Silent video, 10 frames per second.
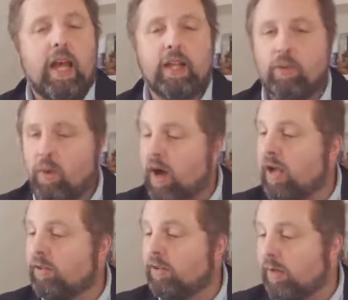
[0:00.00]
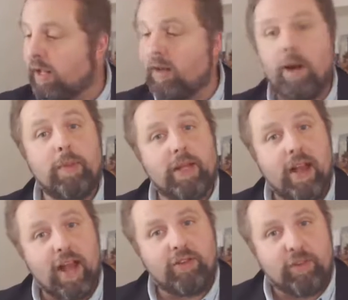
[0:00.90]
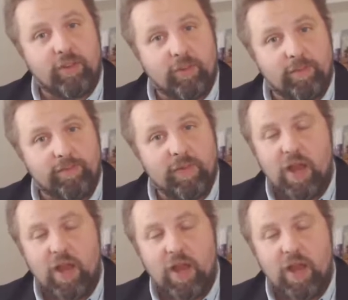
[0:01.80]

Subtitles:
and the rise of economic nationalism,